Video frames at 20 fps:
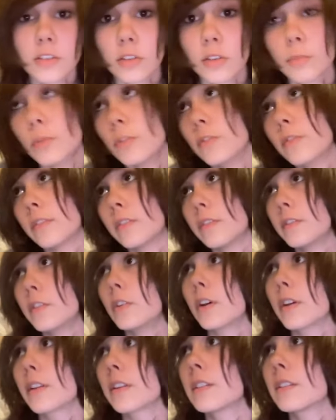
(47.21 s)
to remove a
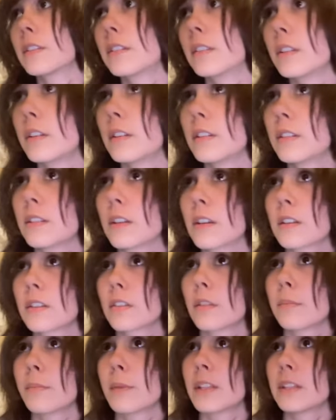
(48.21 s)
few other sticks
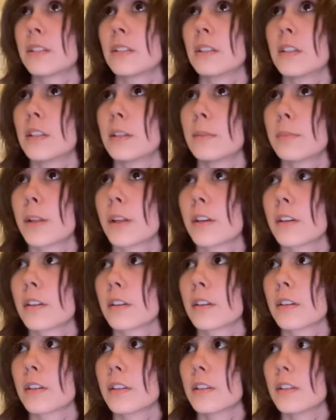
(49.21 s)
on my CD
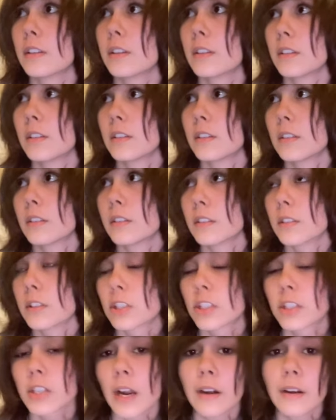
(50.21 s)
player.
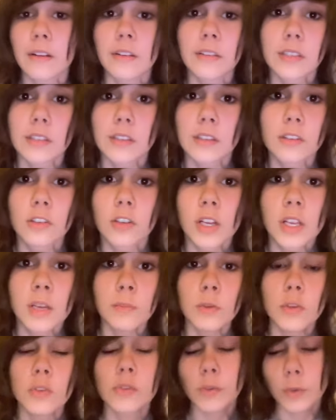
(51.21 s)
Shout out to the
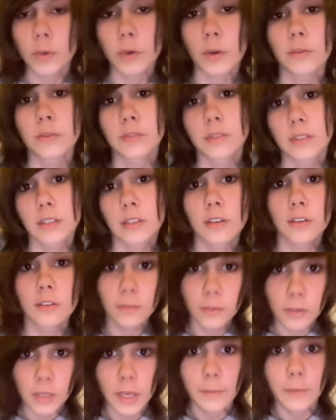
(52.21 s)
green musical note sticker
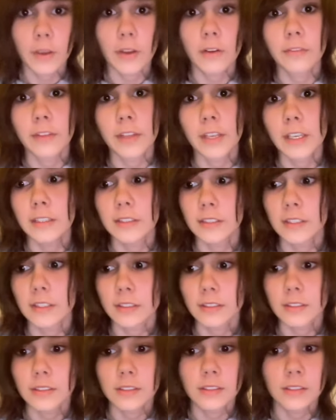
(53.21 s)
for coming off the
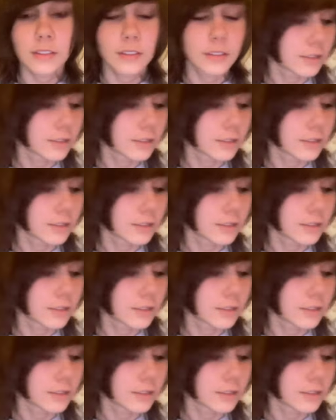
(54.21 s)
easiest.